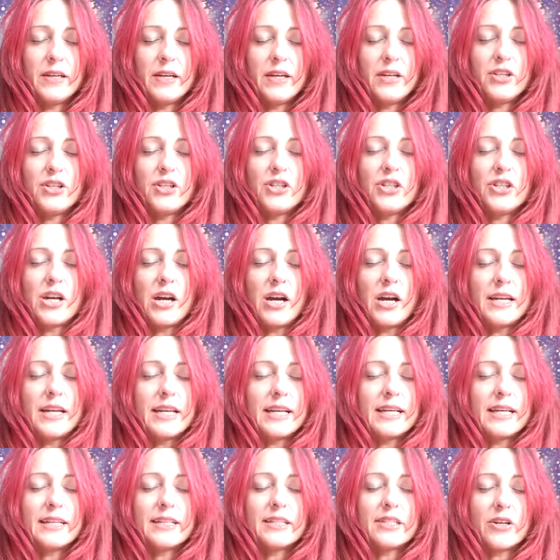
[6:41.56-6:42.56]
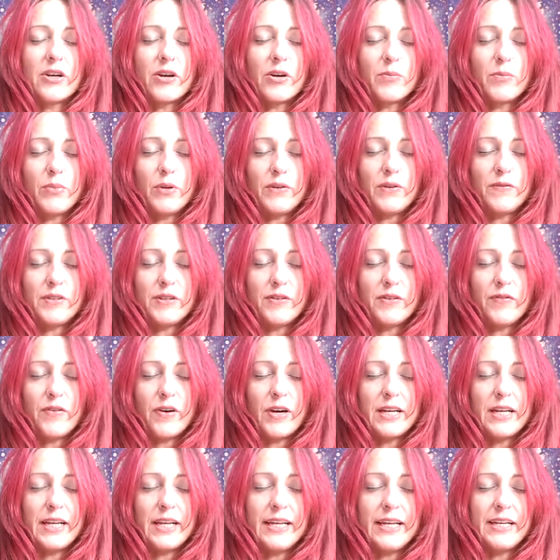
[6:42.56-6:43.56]
A shining example of
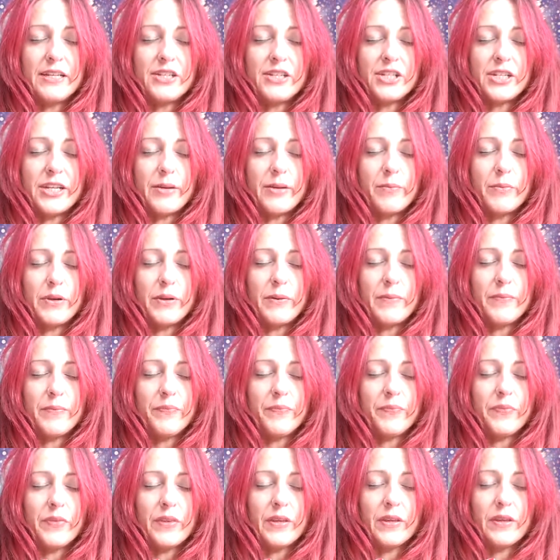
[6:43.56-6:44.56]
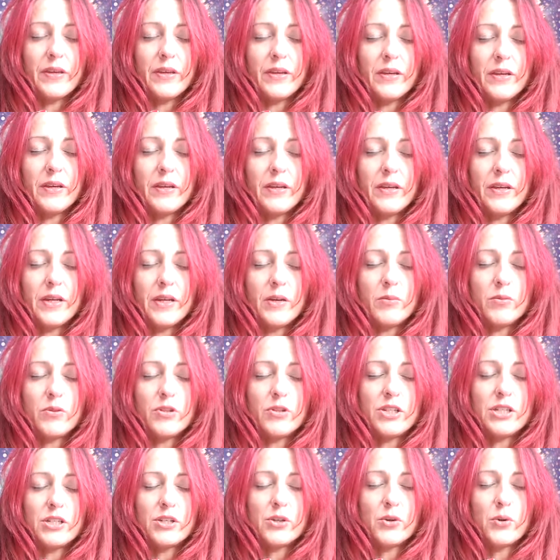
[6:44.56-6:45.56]
divine leadership. We'll
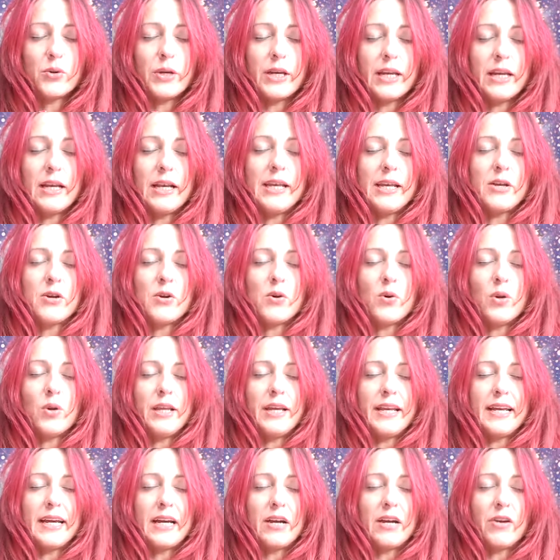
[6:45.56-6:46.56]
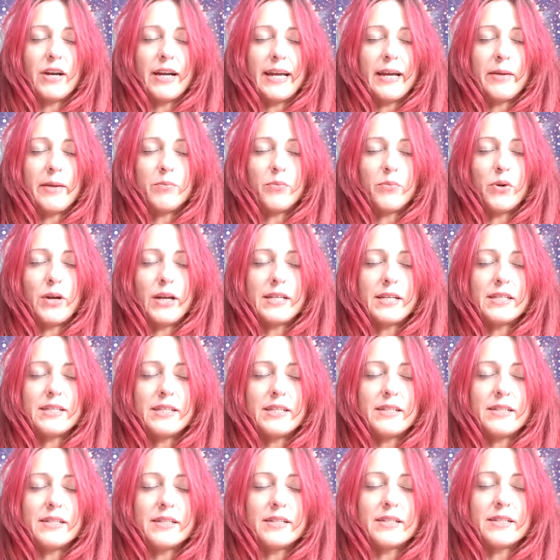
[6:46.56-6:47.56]
just quickly call in our I am
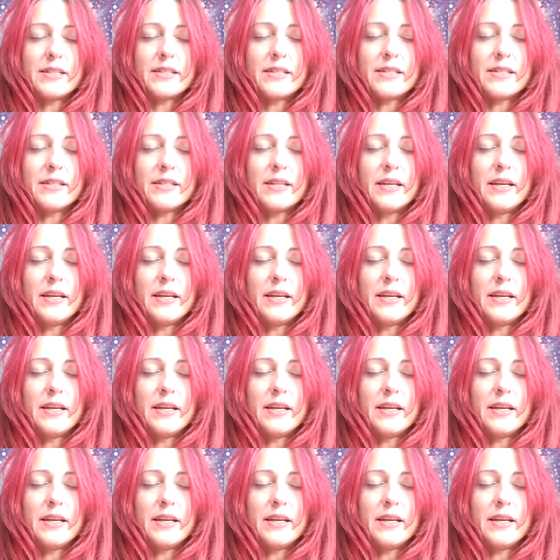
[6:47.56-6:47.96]
presence.